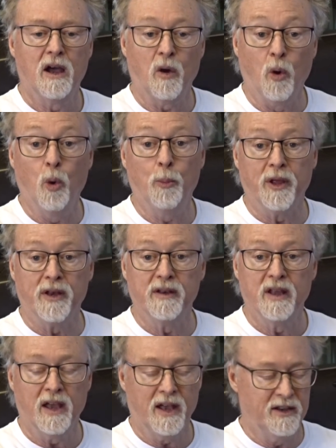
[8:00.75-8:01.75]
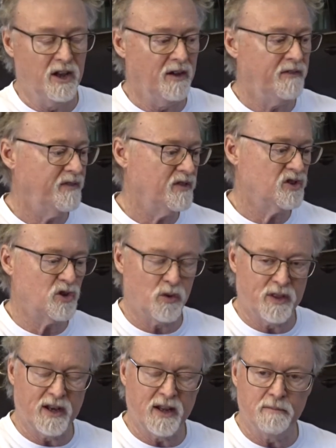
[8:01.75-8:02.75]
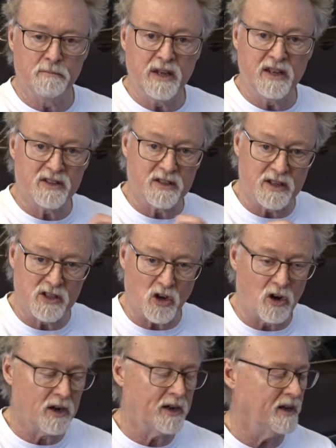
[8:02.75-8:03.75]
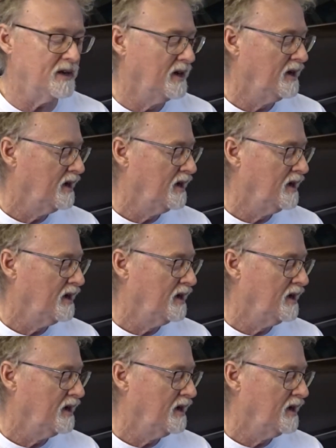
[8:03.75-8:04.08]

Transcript: open enough so that it meets the target